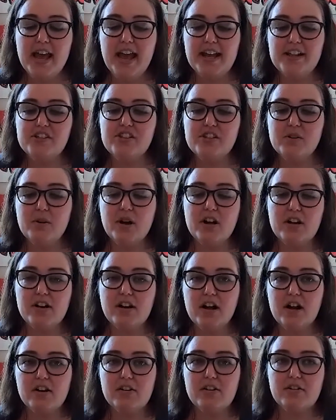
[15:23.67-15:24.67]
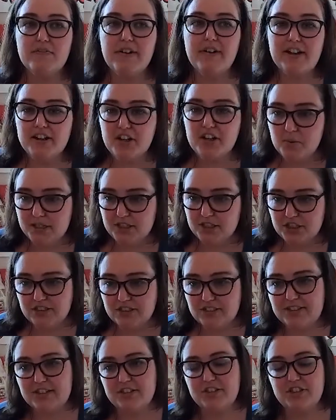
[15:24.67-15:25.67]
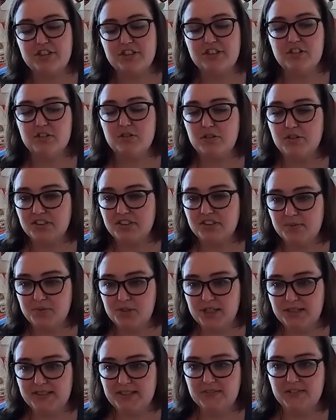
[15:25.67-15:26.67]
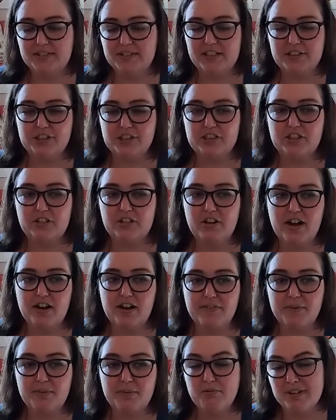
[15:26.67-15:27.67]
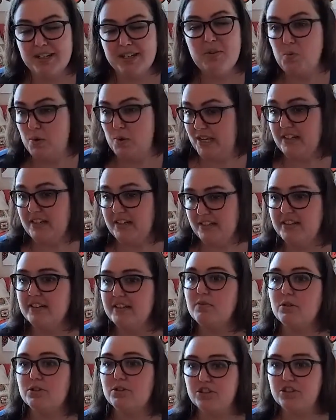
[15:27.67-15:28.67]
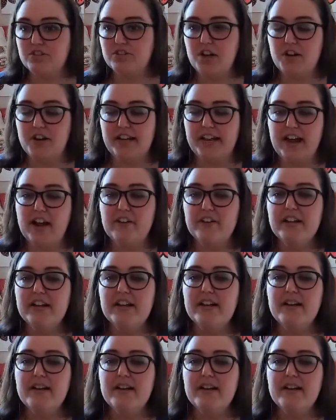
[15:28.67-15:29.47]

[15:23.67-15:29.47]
And so our evaluation sections, our goals and objectives sections are often pretty weak if we're just starting out.